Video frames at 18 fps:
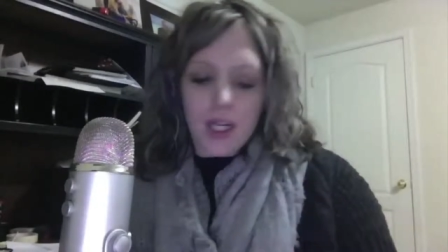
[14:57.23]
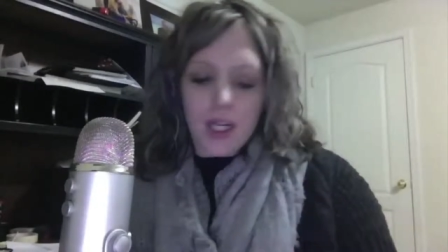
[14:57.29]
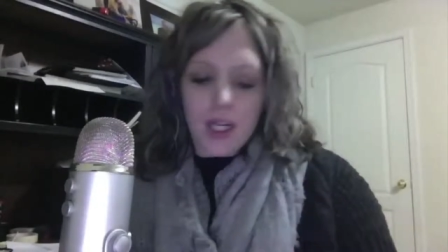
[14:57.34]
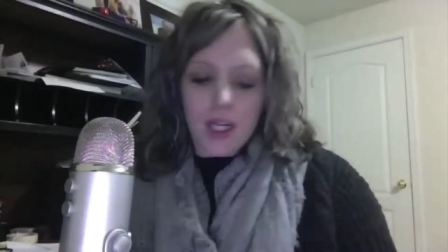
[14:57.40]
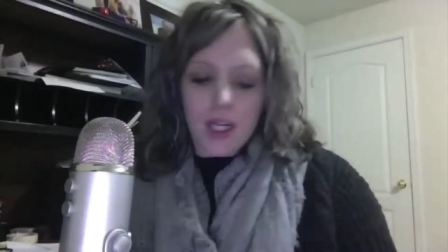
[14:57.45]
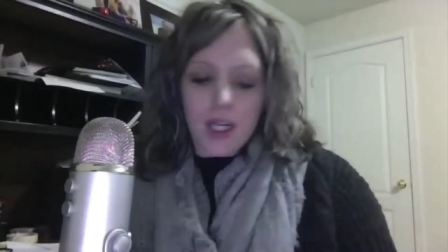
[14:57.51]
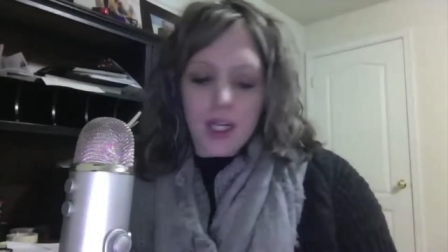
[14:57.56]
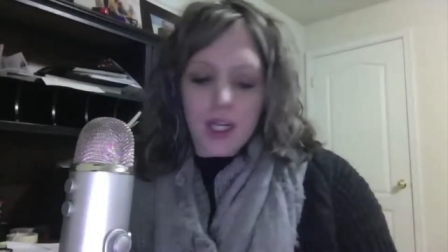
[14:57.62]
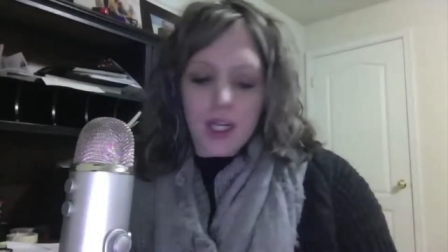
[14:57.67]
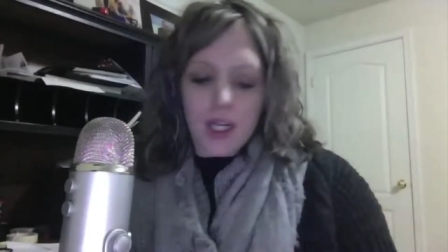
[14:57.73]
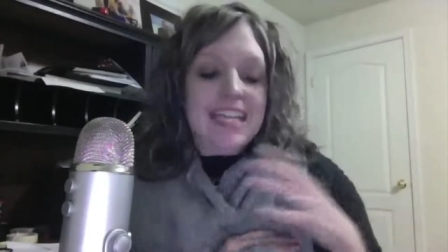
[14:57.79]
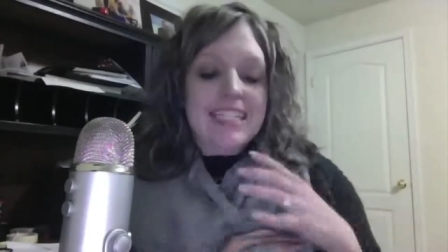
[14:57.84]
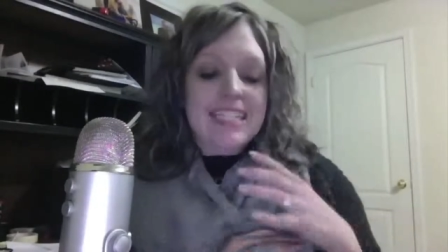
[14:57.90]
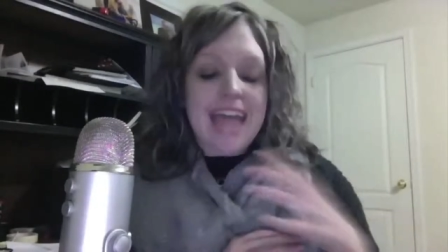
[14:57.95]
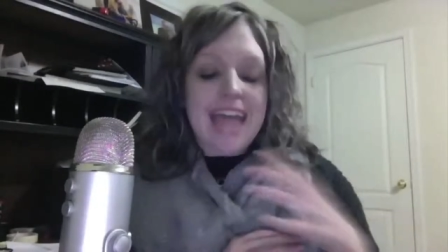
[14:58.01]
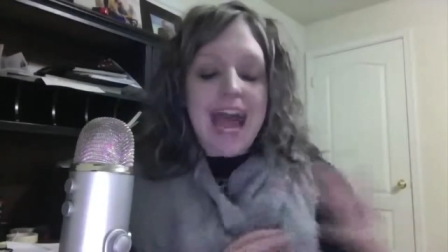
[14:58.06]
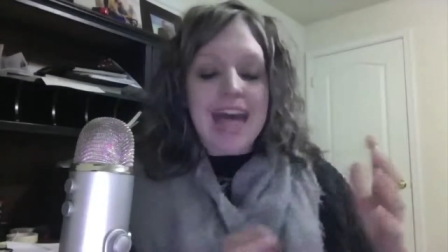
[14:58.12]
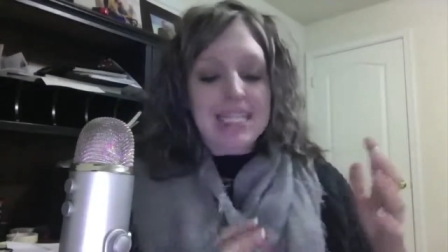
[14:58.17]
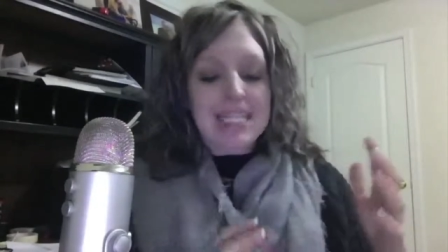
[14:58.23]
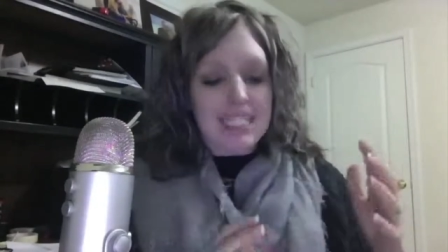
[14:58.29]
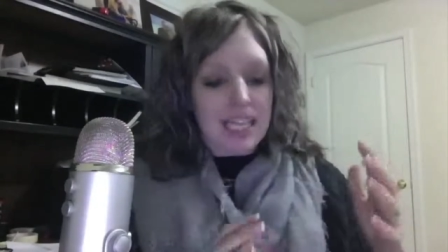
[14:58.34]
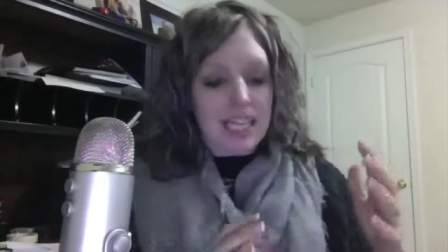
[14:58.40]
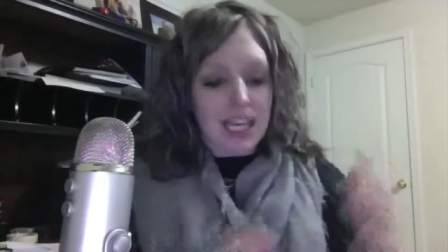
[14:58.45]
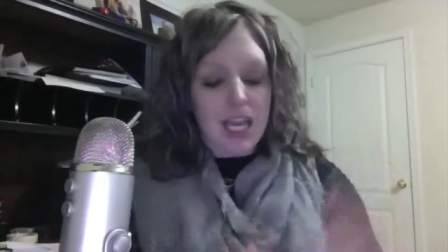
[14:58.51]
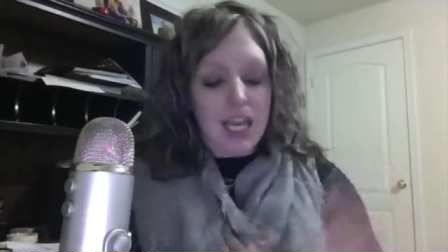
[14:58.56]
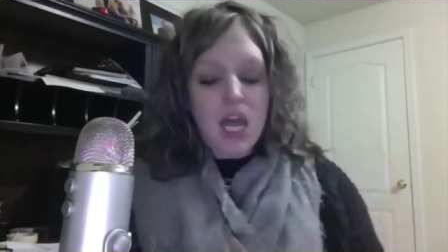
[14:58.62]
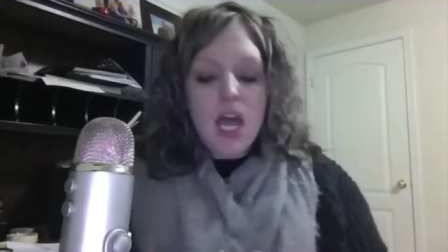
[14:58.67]
He is
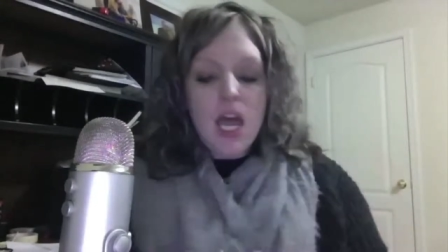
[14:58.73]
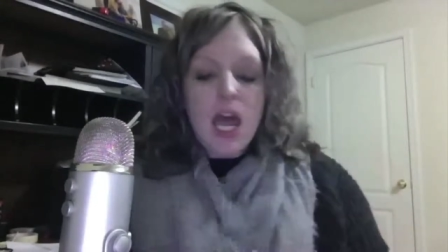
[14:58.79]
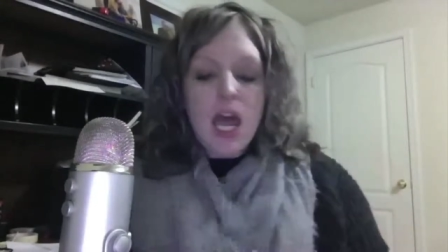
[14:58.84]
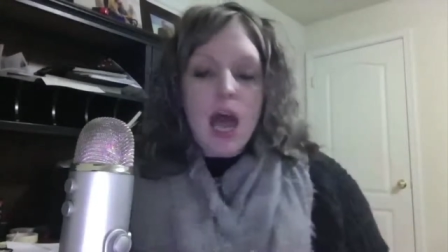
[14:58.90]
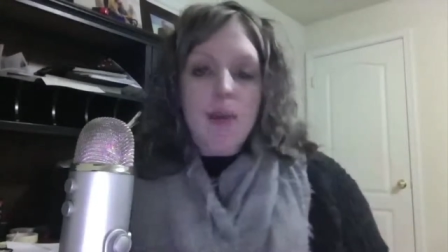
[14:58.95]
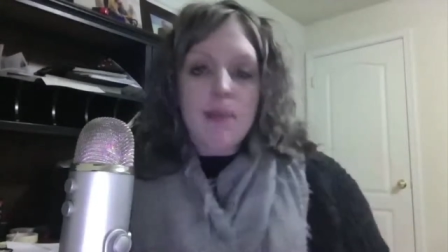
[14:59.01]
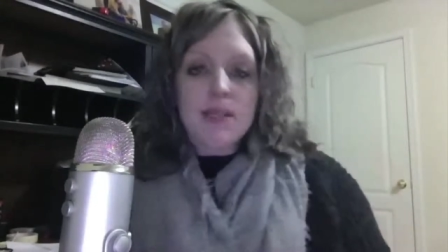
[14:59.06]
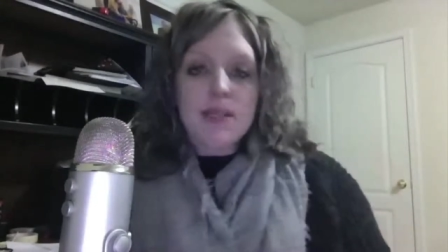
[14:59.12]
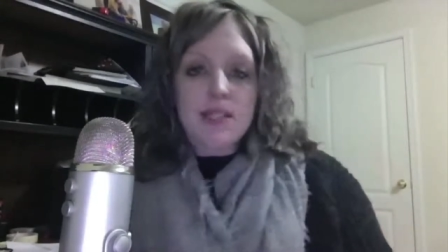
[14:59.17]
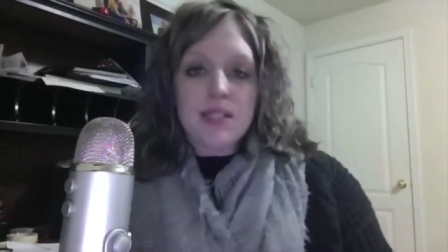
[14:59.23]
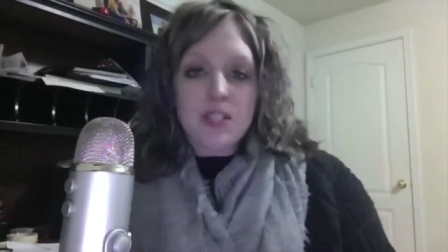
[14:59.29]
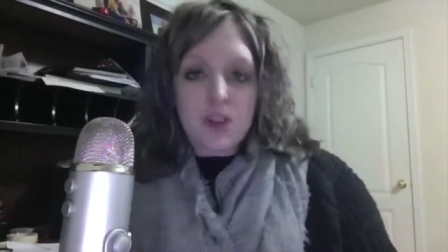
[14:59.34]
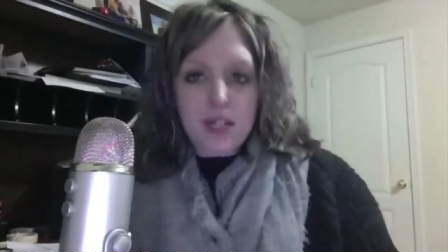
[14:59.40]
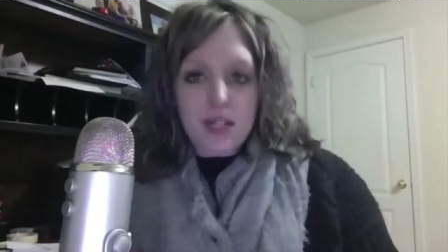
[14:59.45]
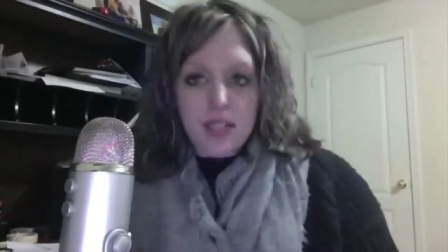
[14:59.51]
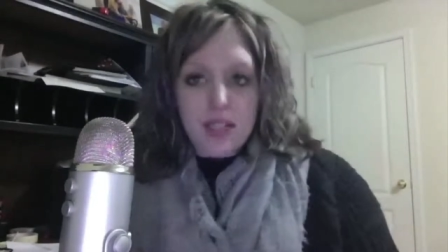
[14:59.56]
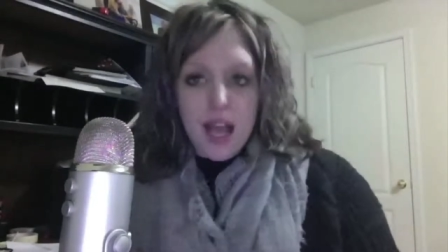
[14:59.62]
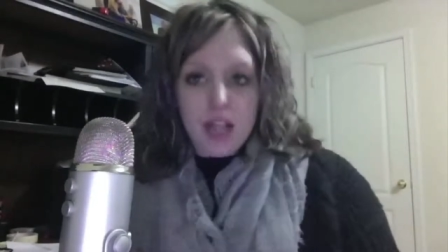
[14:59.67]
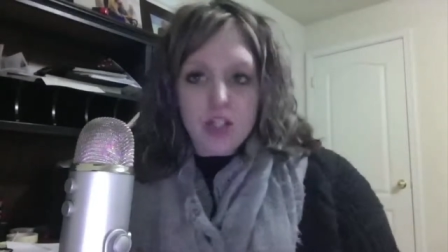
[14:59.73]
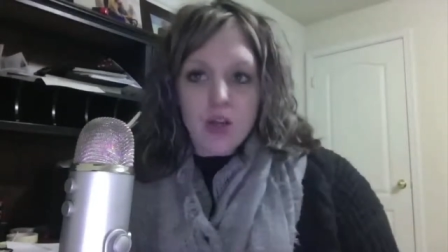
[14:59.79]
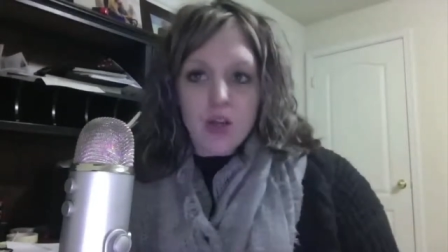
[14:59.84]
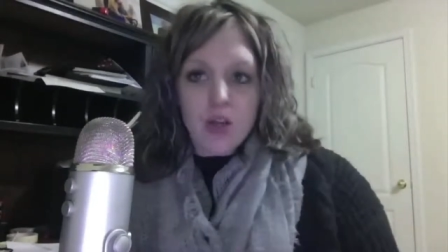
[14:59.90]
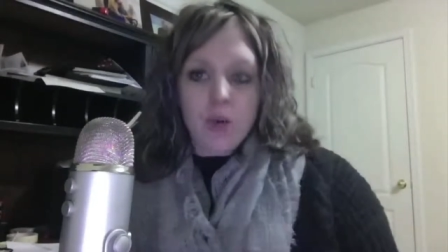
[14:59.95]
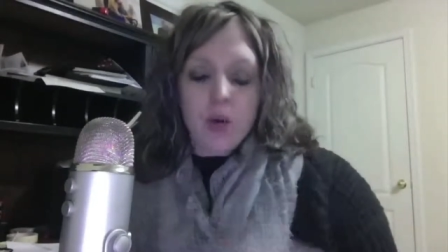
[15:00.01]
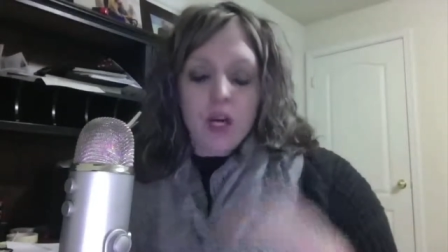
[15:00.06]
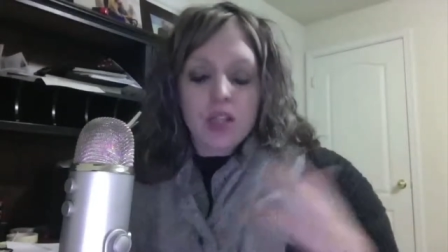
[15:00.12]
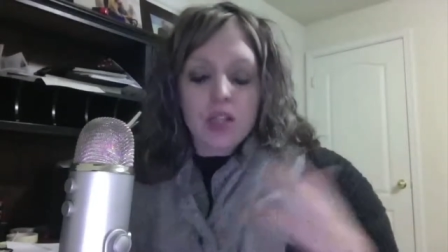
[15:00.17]
fantastic at business
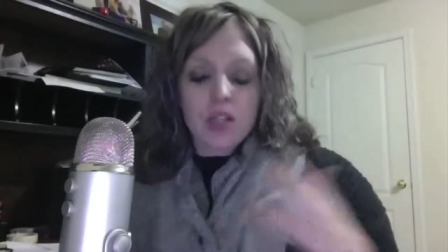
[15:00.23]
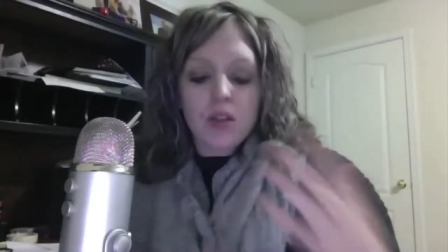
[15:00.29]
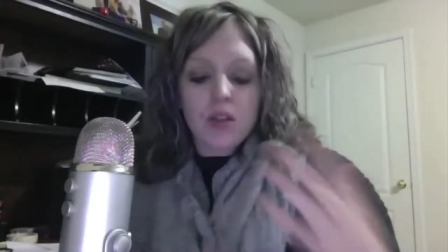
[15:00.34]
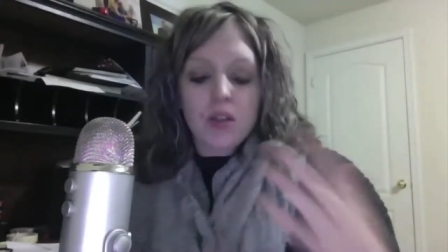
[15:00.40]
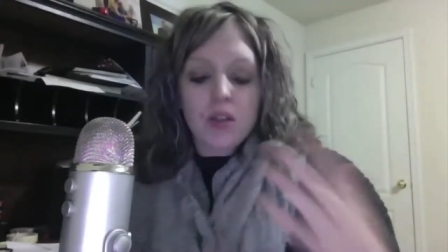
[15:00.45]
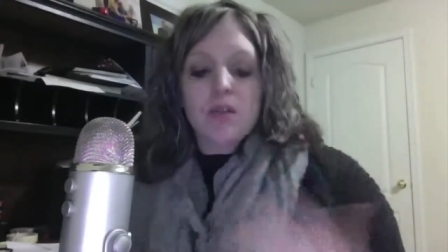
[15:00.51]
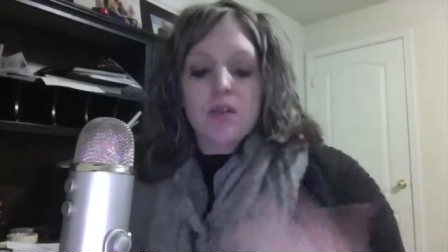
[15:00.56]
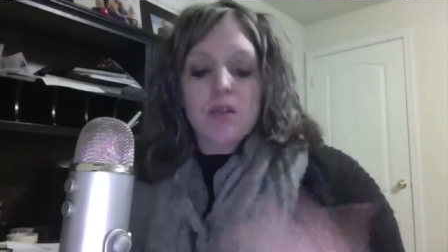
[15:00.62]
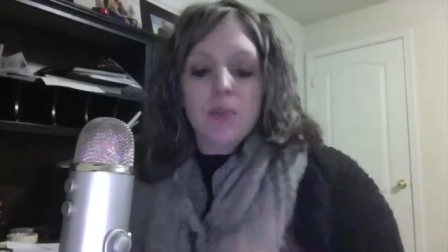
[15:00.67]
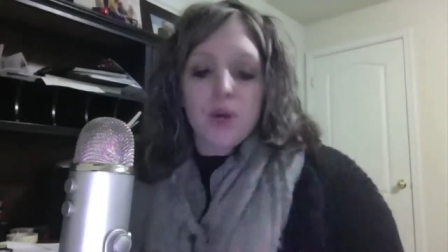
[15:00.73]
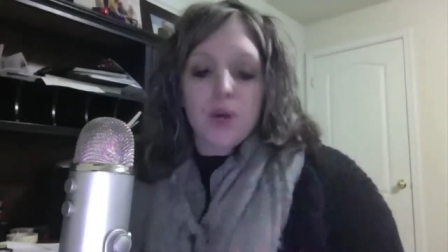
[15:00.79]
transactional work. So he's the